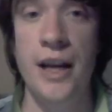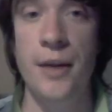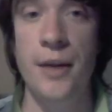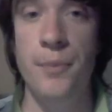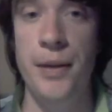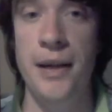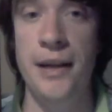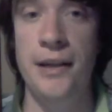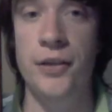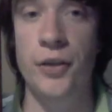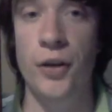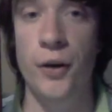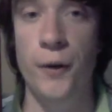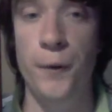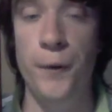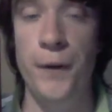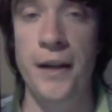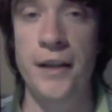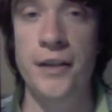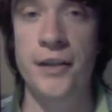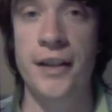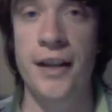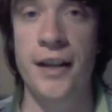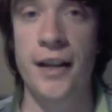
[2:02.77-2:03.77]
to get picked off,
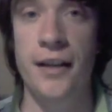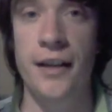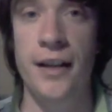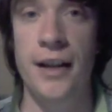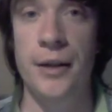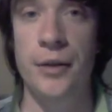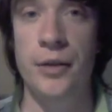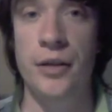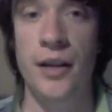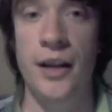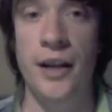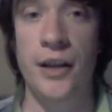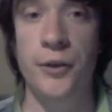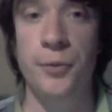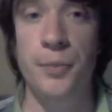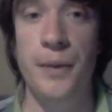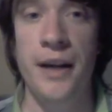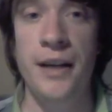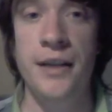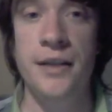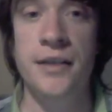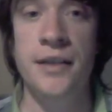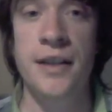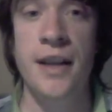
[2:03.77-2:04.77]
these
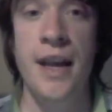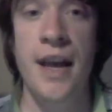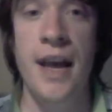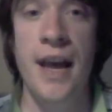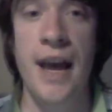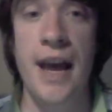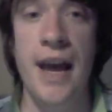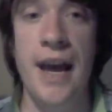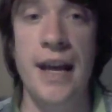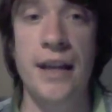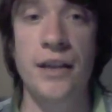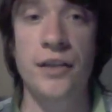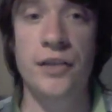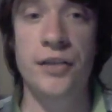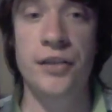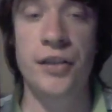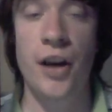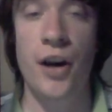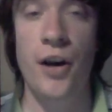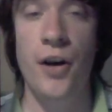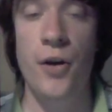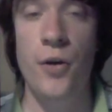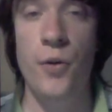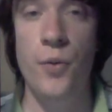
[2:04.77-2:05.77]
classmates, and
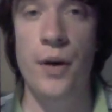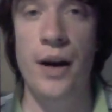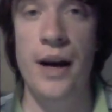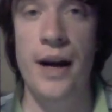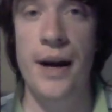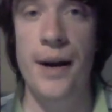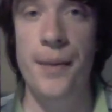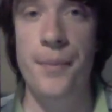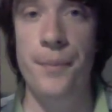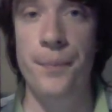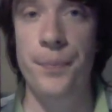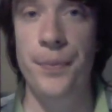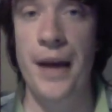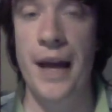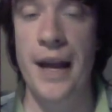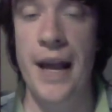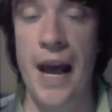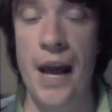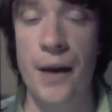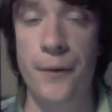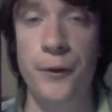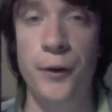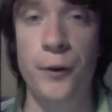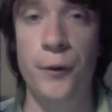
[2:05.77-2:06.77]
so they
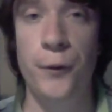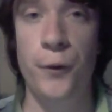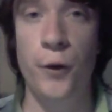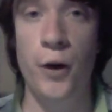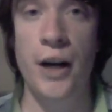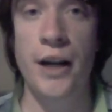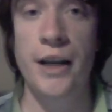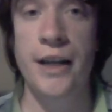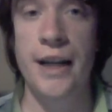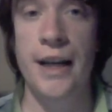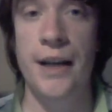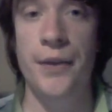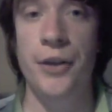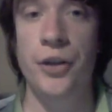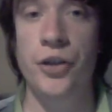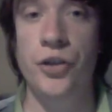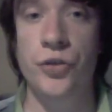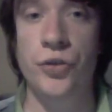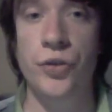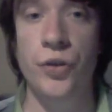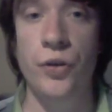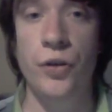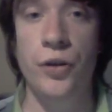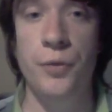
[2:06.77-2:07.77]
have to find out the
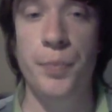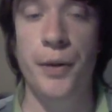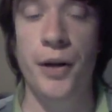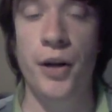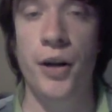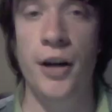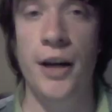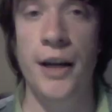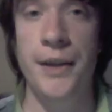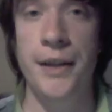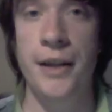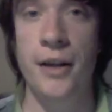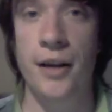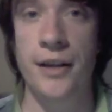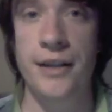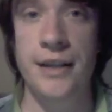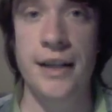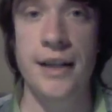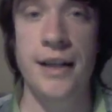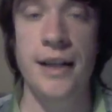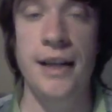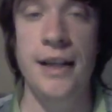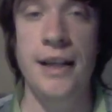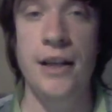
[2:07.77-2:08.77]
truth behind the
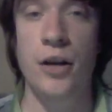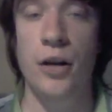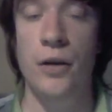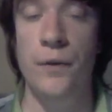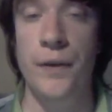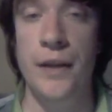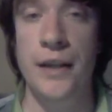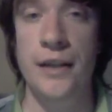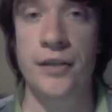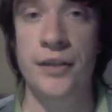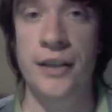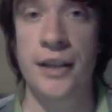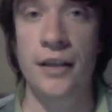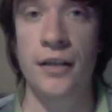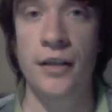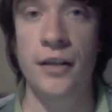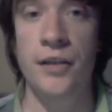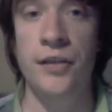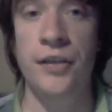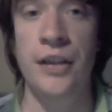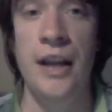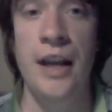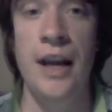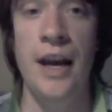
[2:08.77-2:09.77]
identity of these
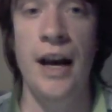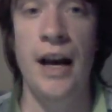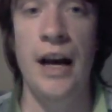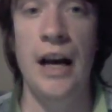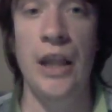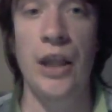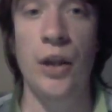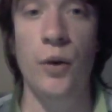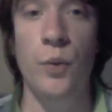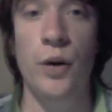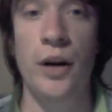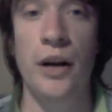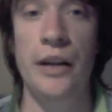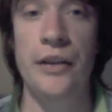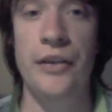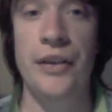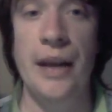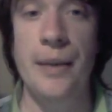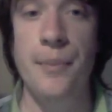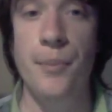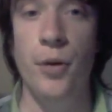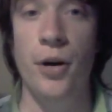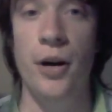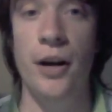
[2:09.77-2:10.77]
killers, otherwise
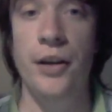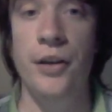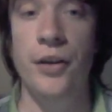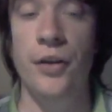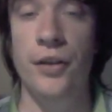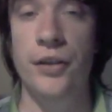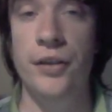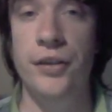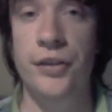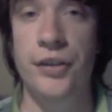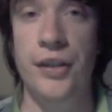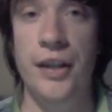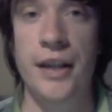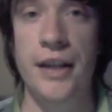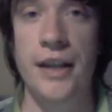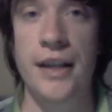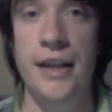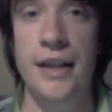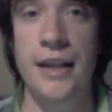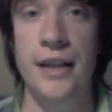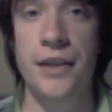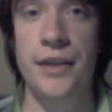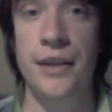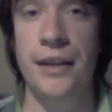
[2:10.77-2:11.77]
they might not
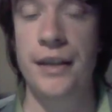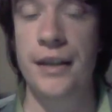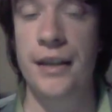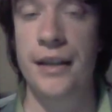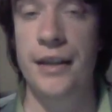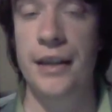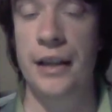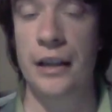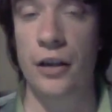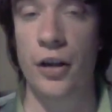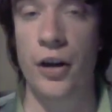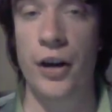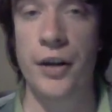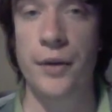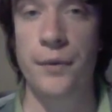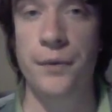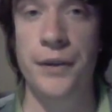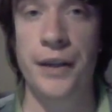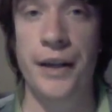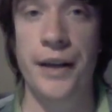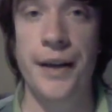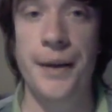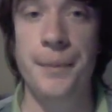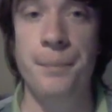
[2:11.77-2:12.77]
see the light of
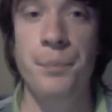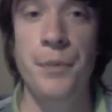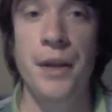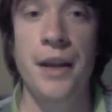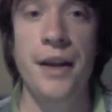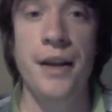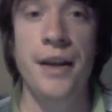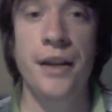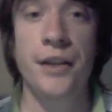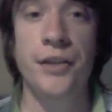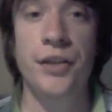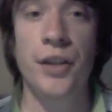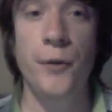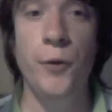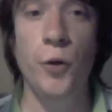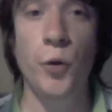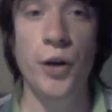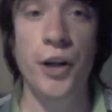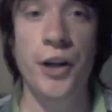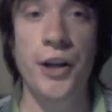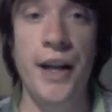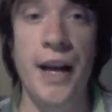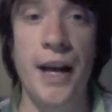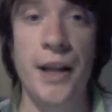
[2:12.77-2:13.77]
day. So if you
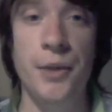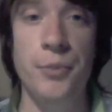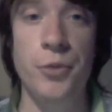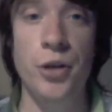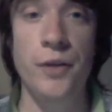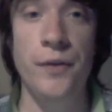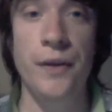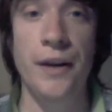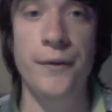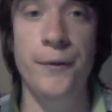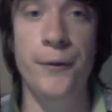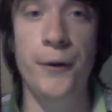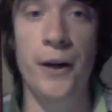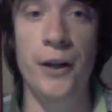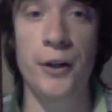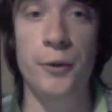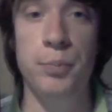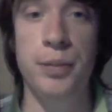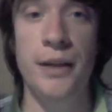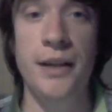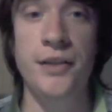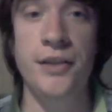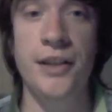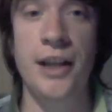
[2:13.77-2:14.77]
want to know how the movie unfolds,
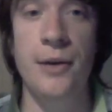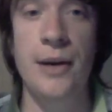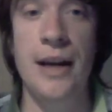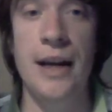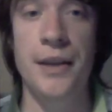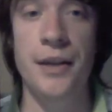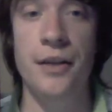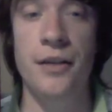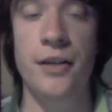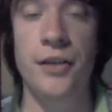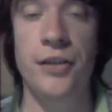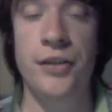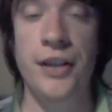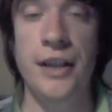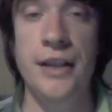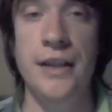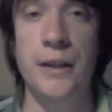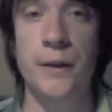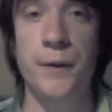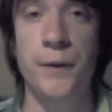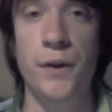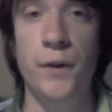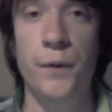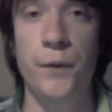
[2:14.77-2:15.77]
please go out there and see
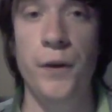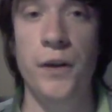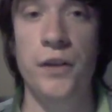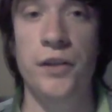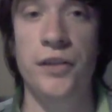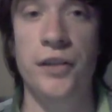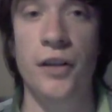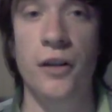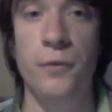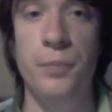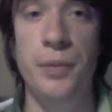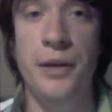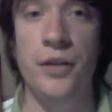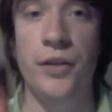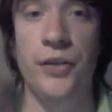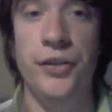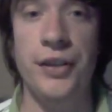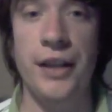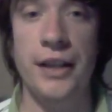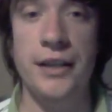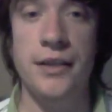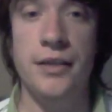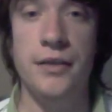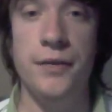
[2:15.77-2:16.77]
this film for yourself, because
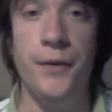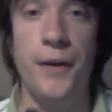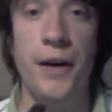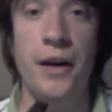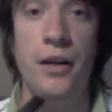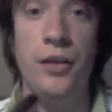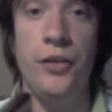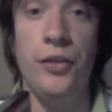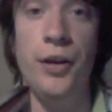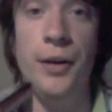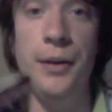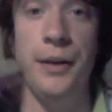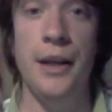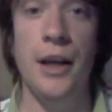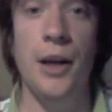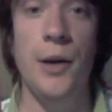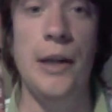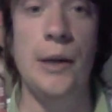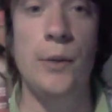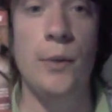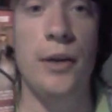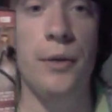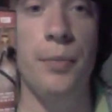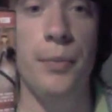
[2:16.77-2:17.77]
that's as far as I'm
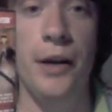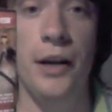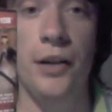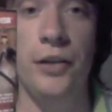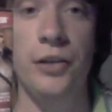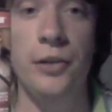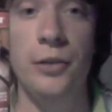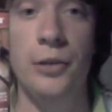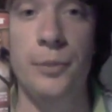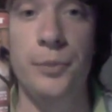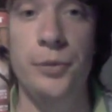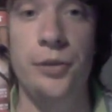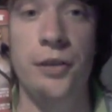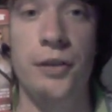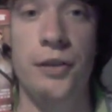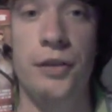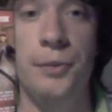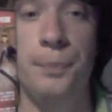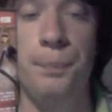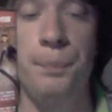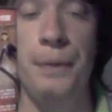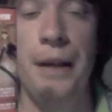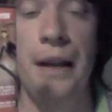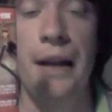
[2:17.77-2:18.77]
going with my synopsis.